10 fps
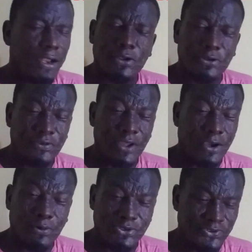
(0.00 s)
a lot of the
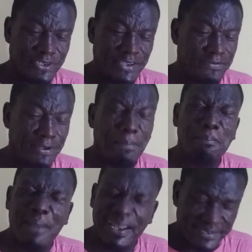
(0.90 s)
awards will definitely
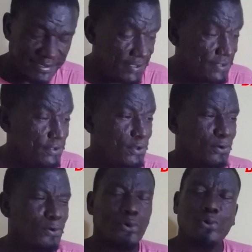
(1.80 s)
must
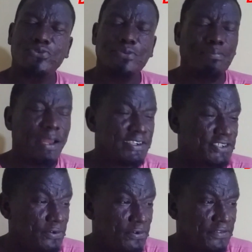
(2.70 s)
go to
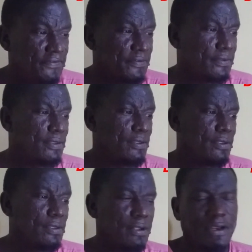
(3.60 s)
BLACKSHERIF.
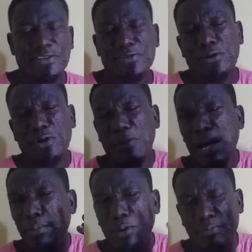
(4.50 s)
Let's talk of
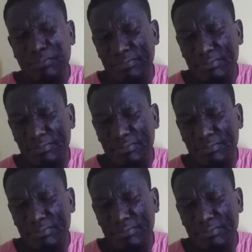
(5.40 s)
album.